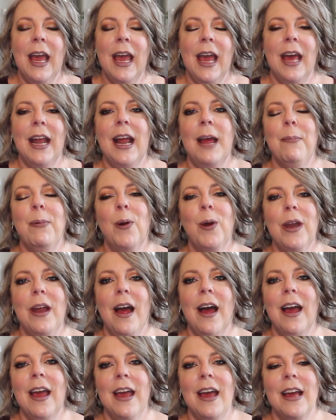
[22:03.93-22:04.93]
And I put it,
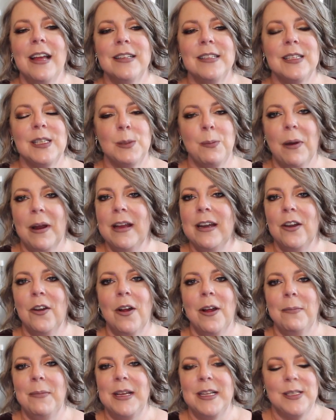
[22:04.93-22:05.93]
I had sprayed it
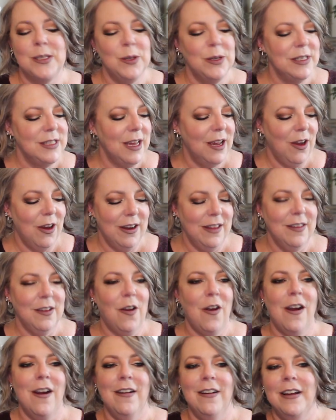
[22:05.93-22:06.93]
on me as soon as I got in the
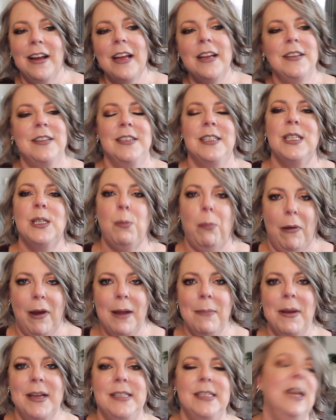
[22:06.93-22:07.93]
car. I
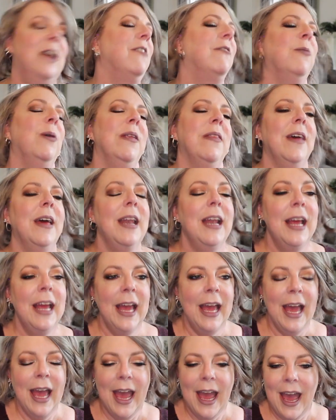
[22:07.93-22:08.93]
spray myself with it.
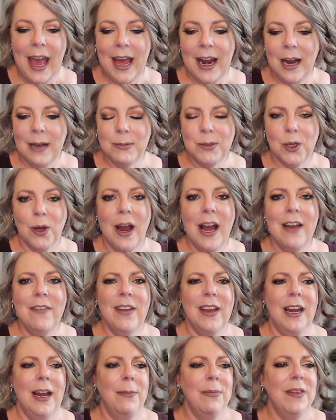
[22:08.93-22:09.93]
And I'm
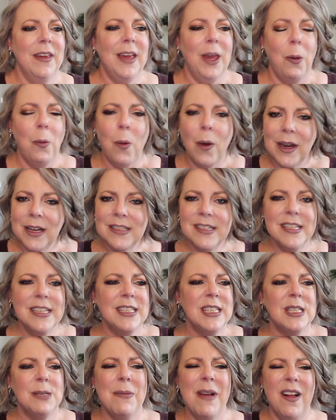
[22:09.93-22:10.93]
driving, and I'm thinking, what does
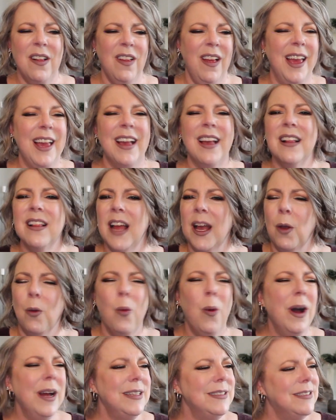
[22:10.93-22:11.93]
this smell like?
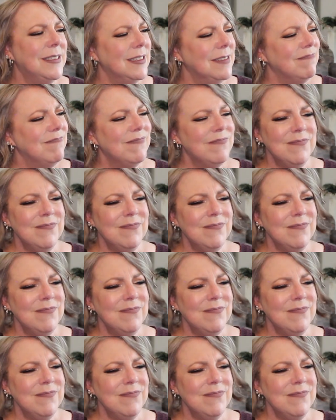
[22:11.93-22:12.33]
Like, what,